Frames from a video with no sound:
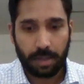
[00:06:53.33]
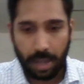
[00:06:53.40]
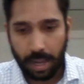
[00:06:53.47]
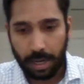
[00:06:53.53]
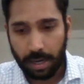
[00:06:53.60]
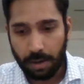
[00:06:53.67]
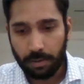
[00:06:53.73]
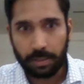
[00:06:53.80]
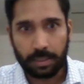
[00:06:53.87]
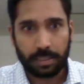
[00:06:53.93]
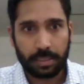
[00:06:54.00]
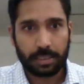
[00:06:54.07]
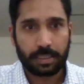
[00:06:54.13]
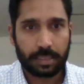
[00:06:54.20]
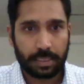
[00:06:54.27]
around
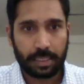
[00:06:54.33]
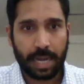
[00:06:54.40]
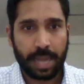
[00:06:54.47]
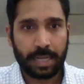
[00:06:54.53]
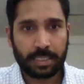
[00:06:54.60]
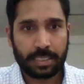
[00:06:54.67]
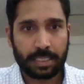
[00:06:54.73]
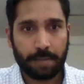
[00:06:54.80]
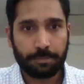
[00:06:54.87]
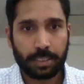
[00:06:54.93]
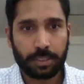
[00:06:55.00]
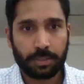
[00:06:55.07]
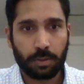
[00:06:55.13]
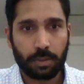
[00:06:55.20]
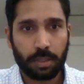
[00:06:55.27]
9 steps
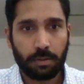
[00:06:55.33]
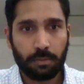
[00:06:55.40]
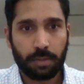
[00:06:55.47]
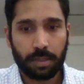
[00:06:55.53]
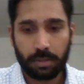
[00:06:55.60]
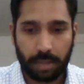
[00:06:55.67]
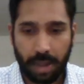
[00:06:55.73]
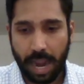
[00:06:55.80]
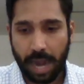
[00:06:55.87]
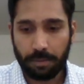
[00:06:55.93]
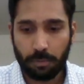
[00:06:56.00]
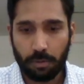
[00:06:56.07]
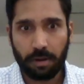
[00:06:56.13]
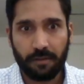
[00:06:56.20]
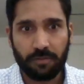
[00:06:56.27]
in total. We could add
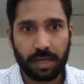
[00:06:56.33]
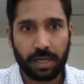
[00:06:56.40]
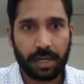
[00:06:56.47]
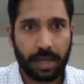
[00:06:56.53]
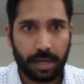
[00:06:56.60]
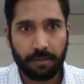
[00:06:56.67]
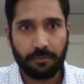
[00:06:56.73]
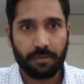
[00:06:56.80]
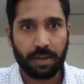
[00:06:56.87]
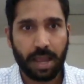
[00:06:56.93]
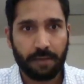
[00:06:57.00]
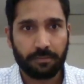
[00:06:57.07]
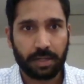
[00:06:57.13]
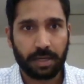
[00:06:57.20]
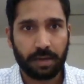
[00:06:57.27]
more if needed, if we
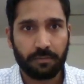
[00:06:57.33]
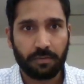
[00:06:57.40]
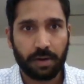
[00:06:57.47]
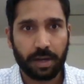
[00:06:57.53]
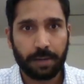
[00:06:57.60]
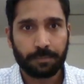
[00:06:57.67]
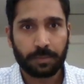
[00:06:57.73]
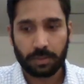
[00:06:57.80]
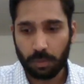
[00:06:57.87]
have the need for it.